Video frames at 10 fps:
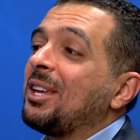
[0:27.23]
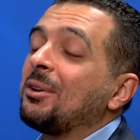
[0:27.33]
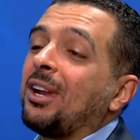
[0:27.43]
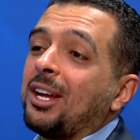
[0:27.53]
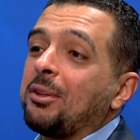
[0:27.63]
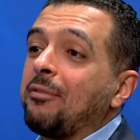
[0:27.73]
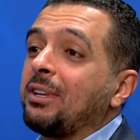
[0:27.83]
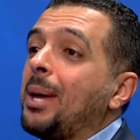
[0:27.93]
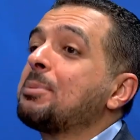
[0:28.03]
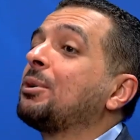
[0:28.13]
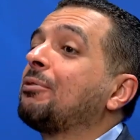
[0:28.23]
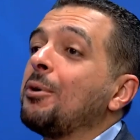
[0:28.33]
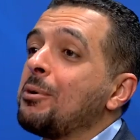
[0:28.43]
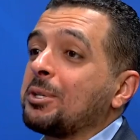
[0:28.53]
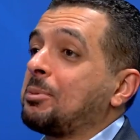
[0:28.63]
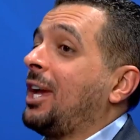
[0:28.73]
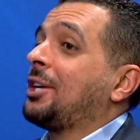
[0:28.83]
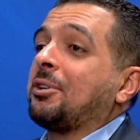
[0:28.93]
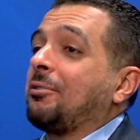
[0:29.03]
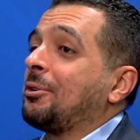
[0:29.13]
you like to have a depth of focus, but
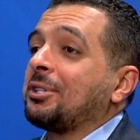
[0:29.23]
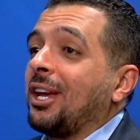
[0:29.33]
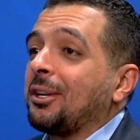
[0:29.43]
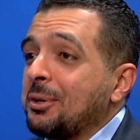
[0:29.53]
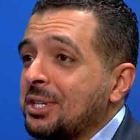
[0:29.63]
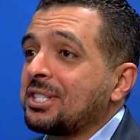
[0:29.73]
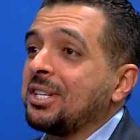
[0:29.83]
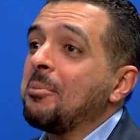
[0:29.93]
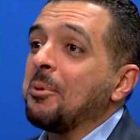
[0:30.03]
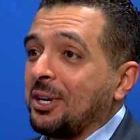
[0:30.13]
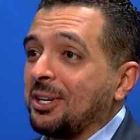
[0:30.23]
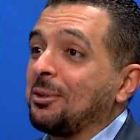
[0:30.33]
actually if you're diagnosing someone,